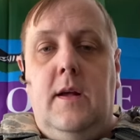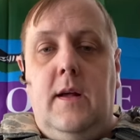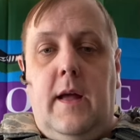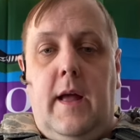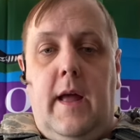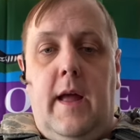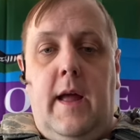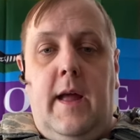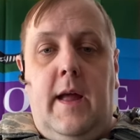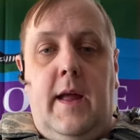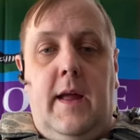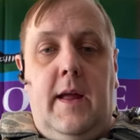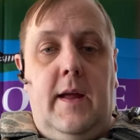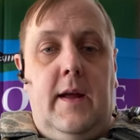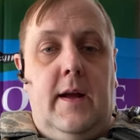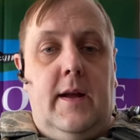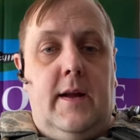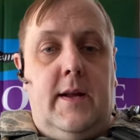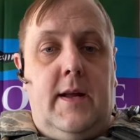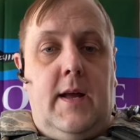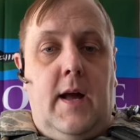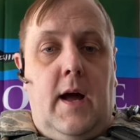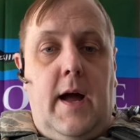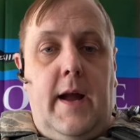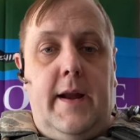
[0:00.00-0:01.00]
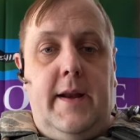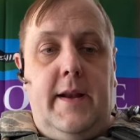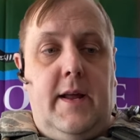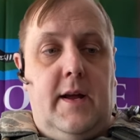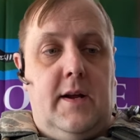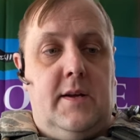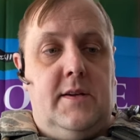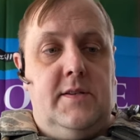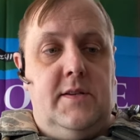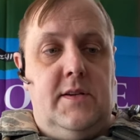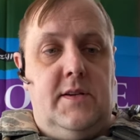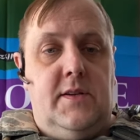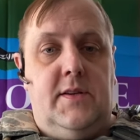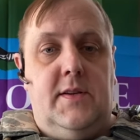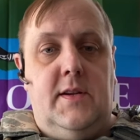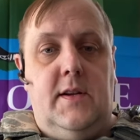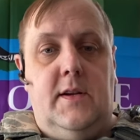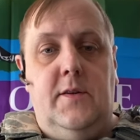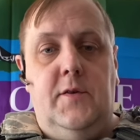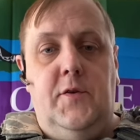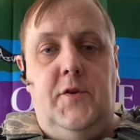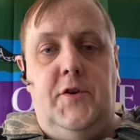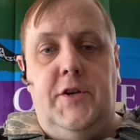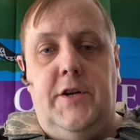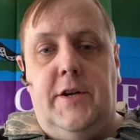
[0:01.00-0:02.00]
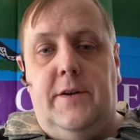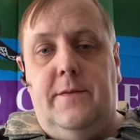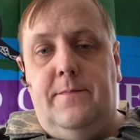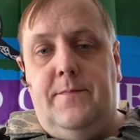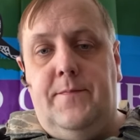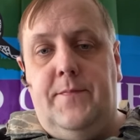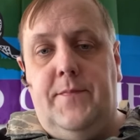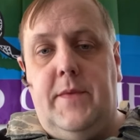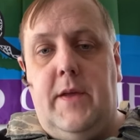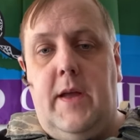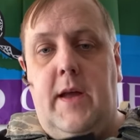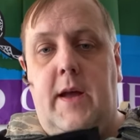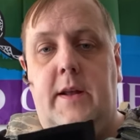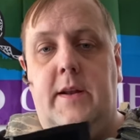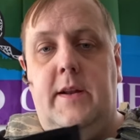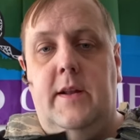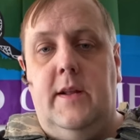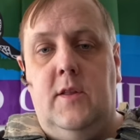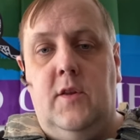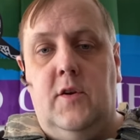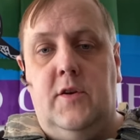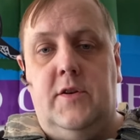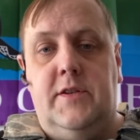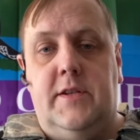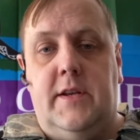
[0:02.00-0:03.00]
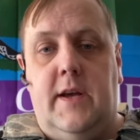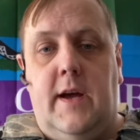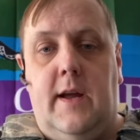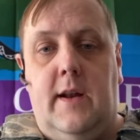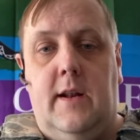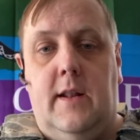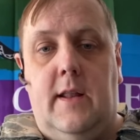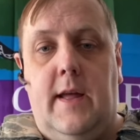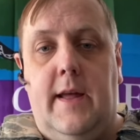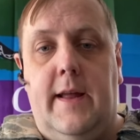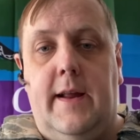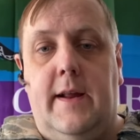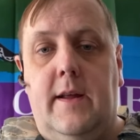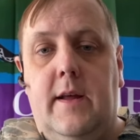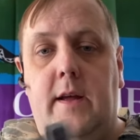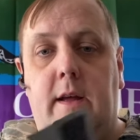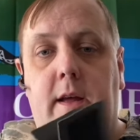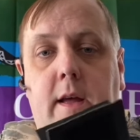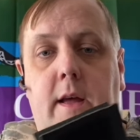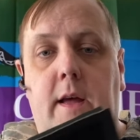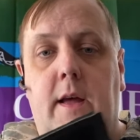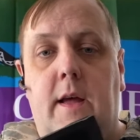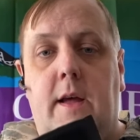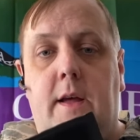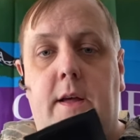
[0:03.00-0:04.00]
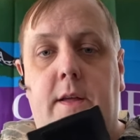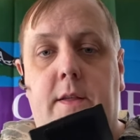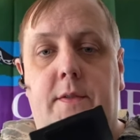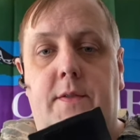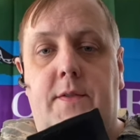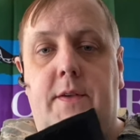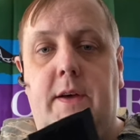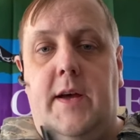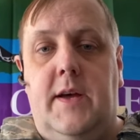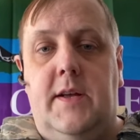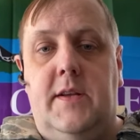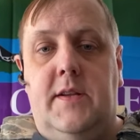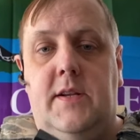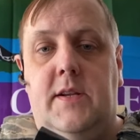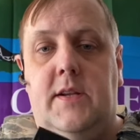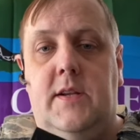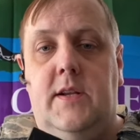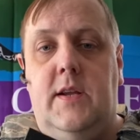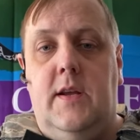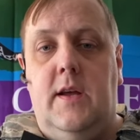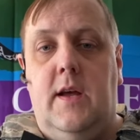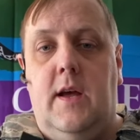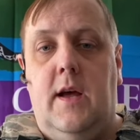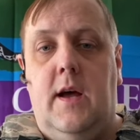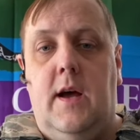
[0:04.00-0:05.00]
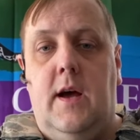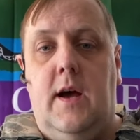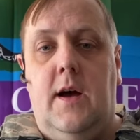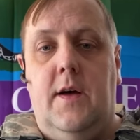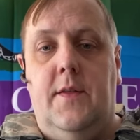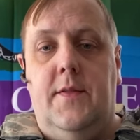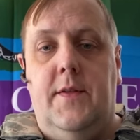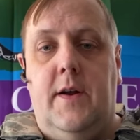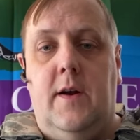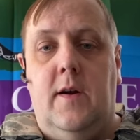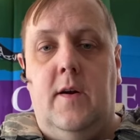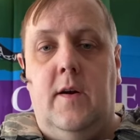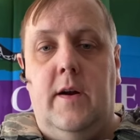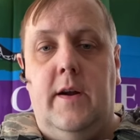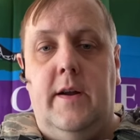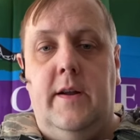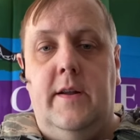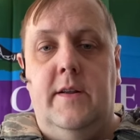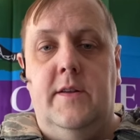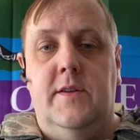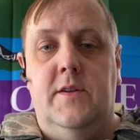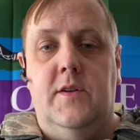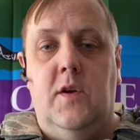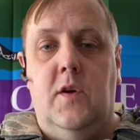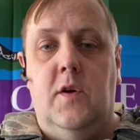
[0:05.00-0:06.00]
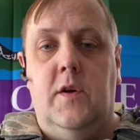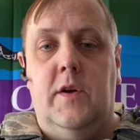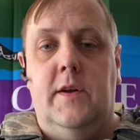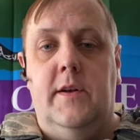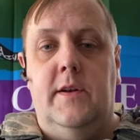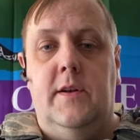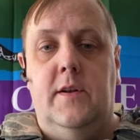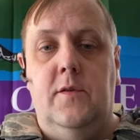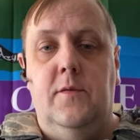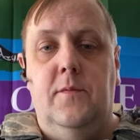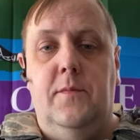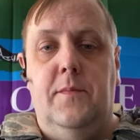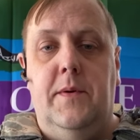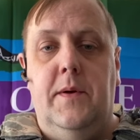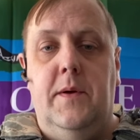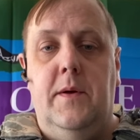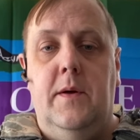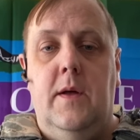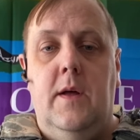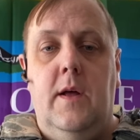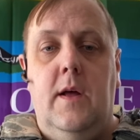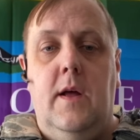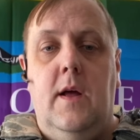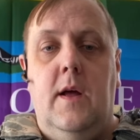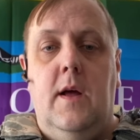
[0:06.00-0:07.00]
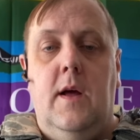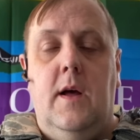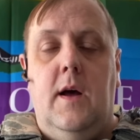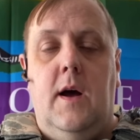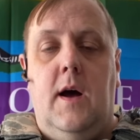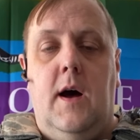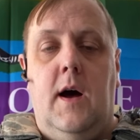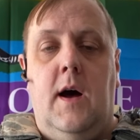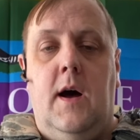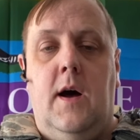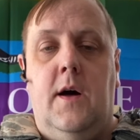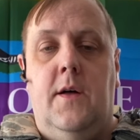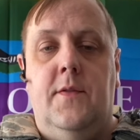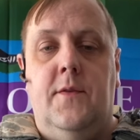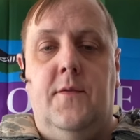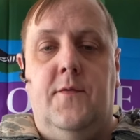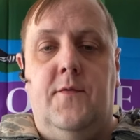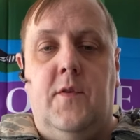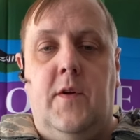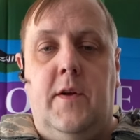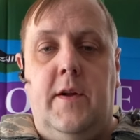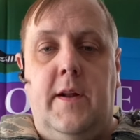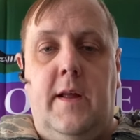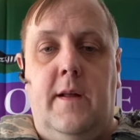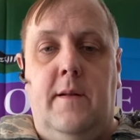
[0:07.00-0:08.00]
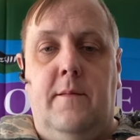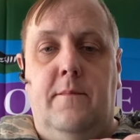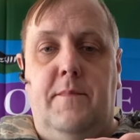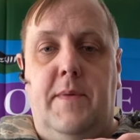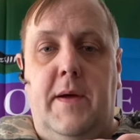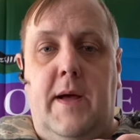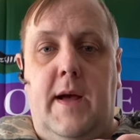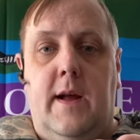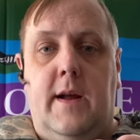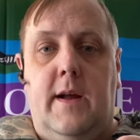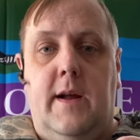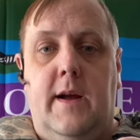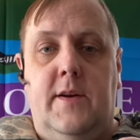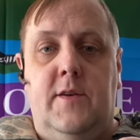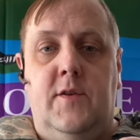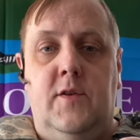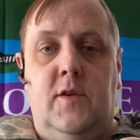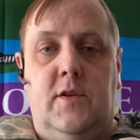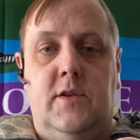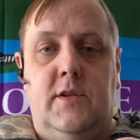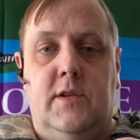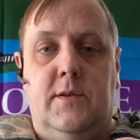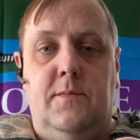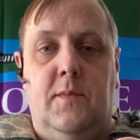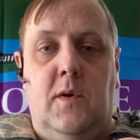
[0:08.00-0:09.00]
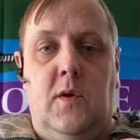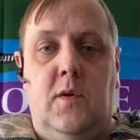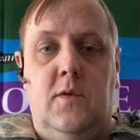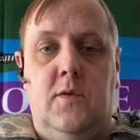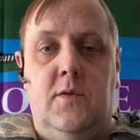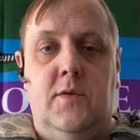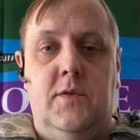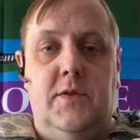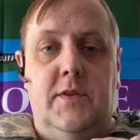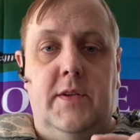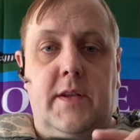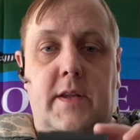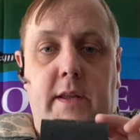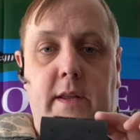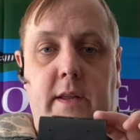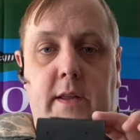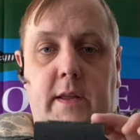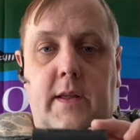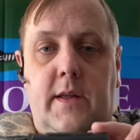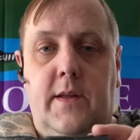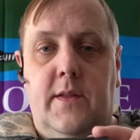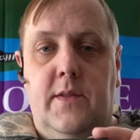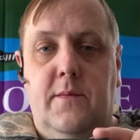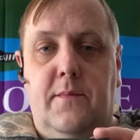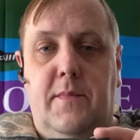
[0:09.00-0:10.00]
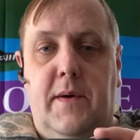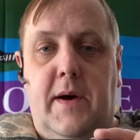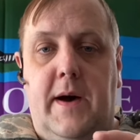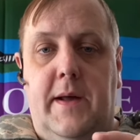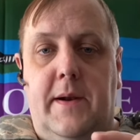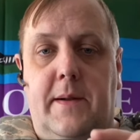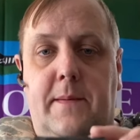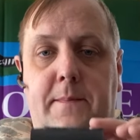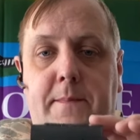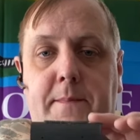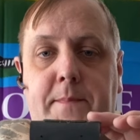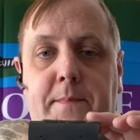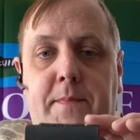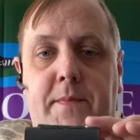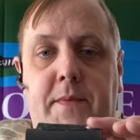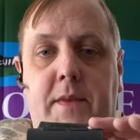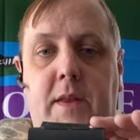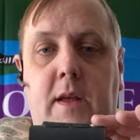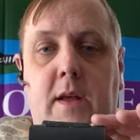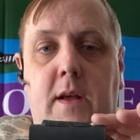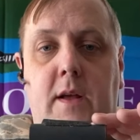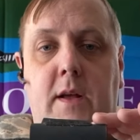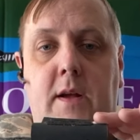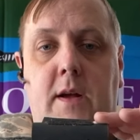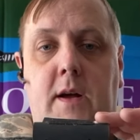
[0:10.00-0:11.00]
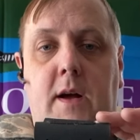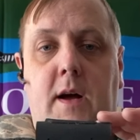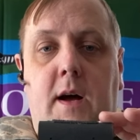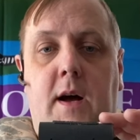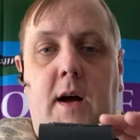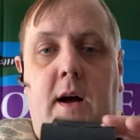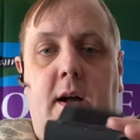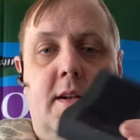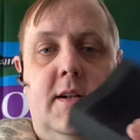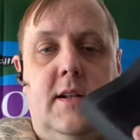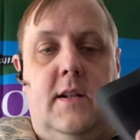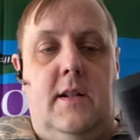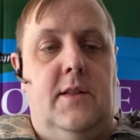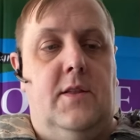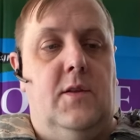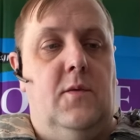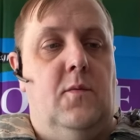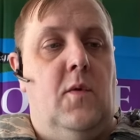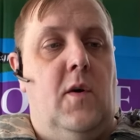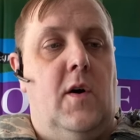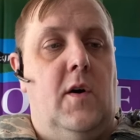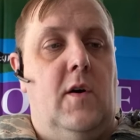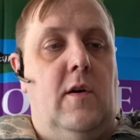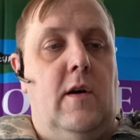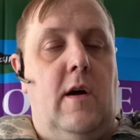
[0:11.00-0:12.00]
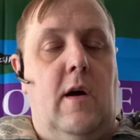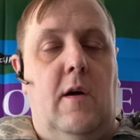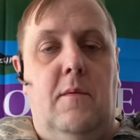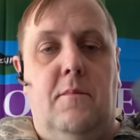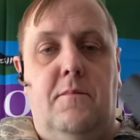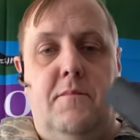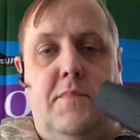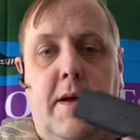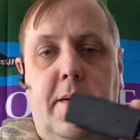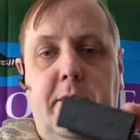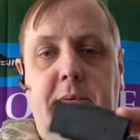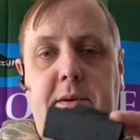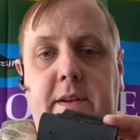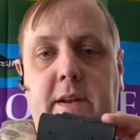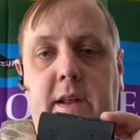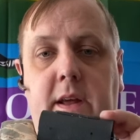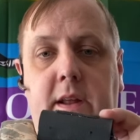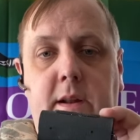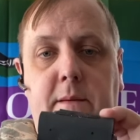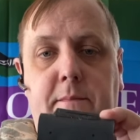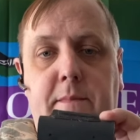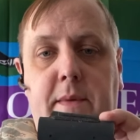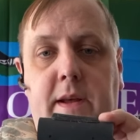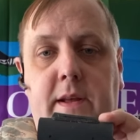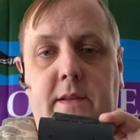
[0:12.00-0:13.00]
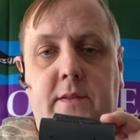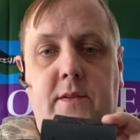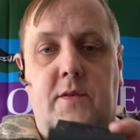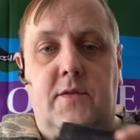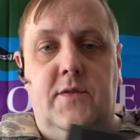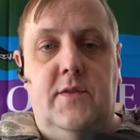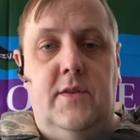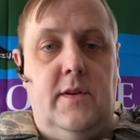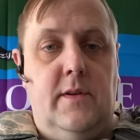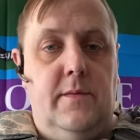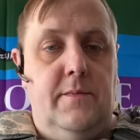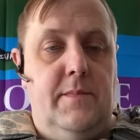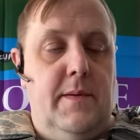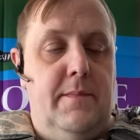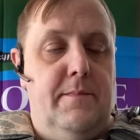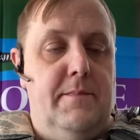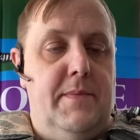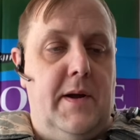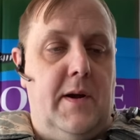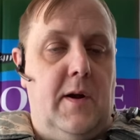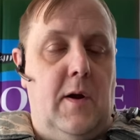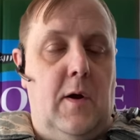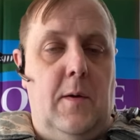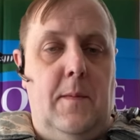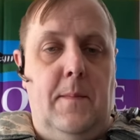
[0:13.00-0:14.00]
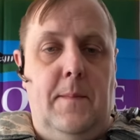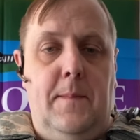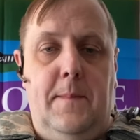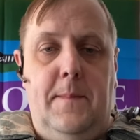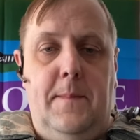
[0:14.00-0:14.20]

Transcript: a Kydex solution, and it looks kind of like this. Uh, there is hook and loop on the front and back. I drilled some holes in the bottom uh, to let the water out. Probably going to end up making those a little bit bigger,